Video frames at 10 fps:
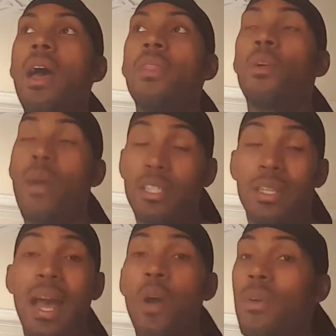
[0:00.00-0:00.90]
the
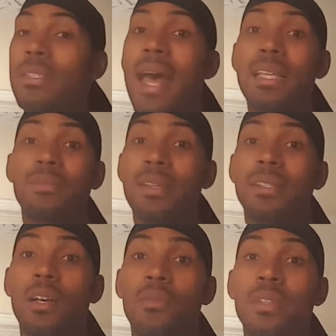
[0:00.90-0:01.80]
question I always ask
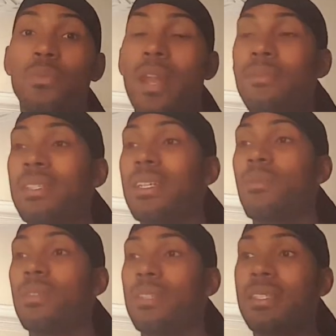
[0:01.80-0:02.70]
myself is when I'm
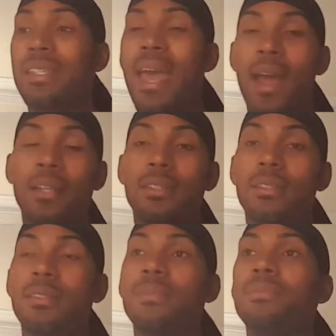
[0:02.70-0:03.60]
dealing with these
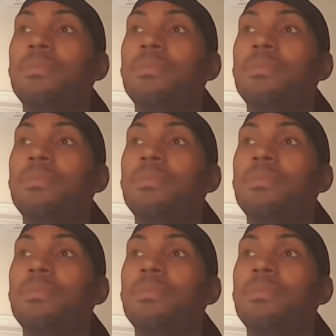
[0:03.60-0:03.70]
characters,